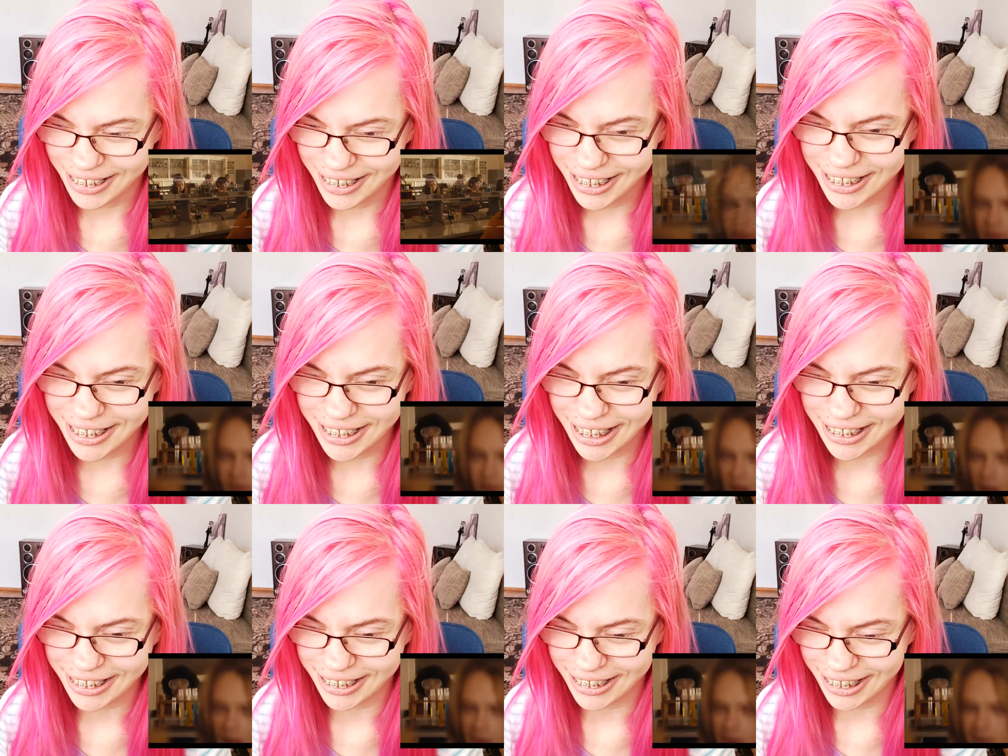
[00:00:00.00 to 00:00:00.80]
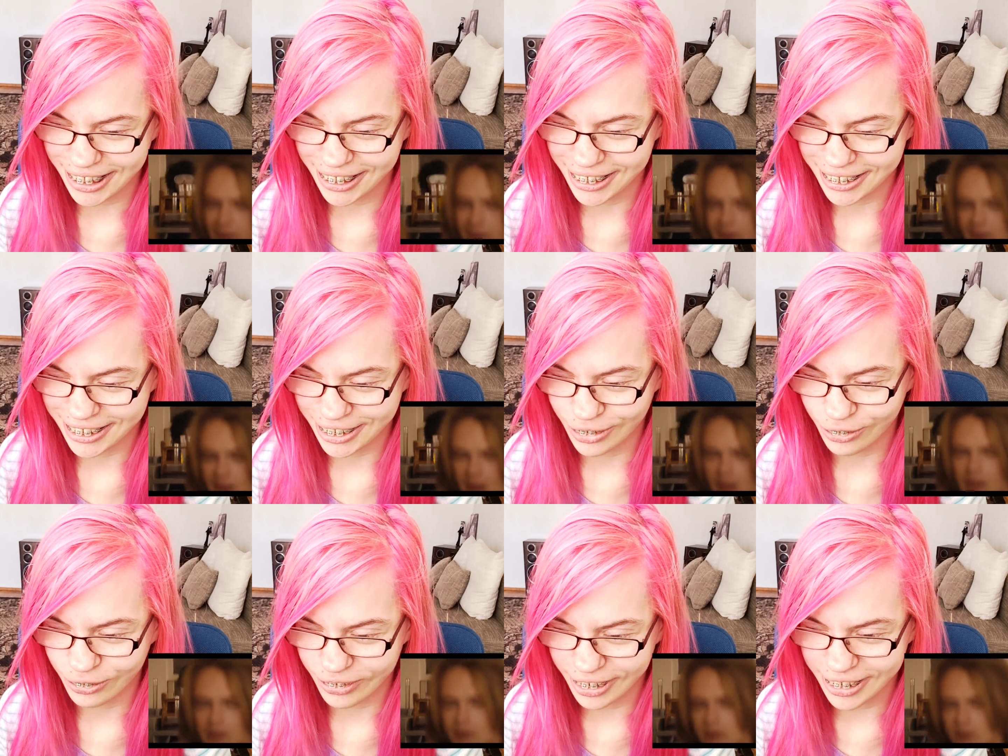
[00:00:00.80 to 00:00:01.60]
This is entertaining
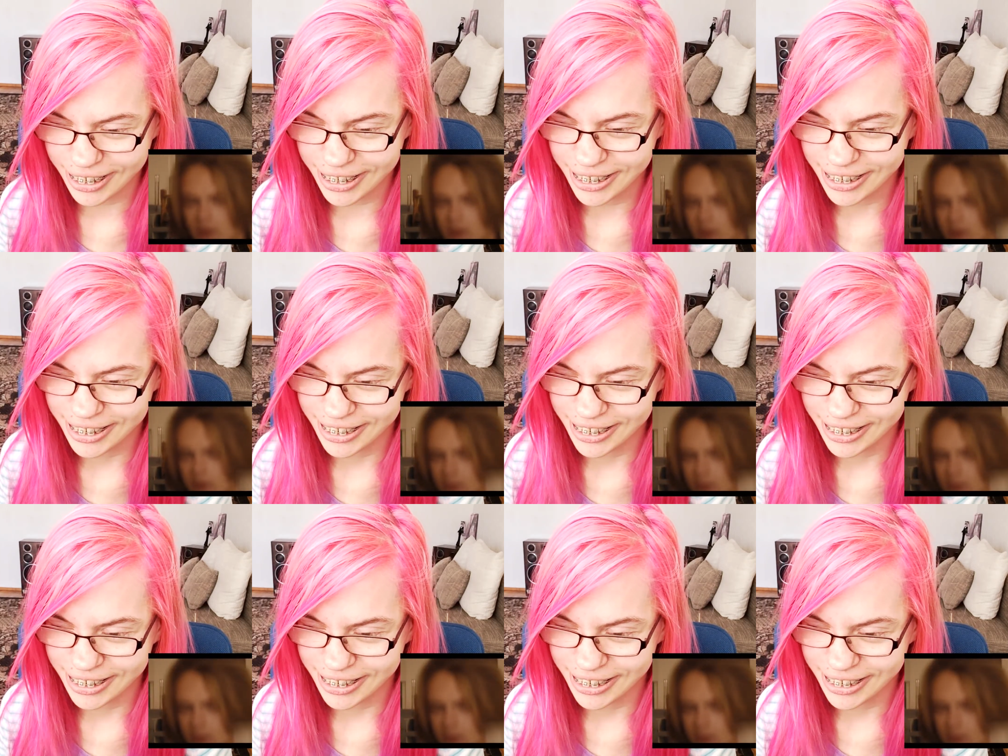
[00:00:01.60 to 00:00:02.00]
so far.